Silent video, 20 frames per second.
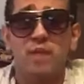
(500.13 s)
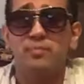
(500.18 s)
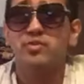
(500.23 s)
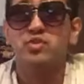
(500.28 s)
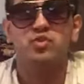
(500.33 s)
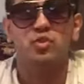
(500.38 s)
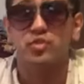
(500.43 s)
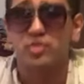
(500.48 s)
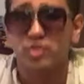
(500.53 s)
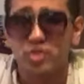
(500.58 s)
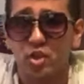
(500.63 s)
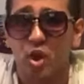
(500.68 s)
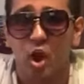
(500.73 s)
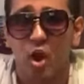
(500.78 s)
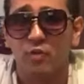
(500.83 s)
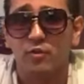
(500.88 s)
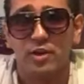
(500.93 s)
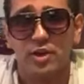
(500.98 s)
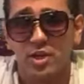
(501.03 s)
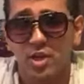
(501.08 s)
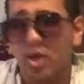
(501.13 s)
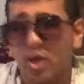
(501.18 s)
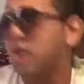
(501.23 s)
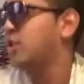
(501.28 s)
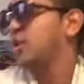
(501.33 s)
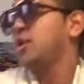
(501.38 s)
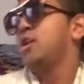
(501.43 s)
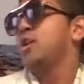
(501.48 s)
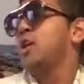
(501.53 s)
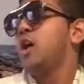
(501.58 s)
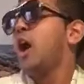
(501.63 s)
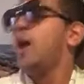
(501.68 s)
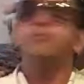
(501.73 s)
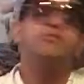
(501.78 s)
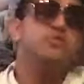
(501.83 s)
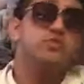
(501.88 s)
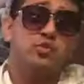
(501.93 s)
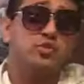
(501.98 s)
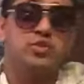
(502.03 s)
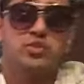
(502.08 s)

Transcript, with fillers: I'm so sorry. I'm so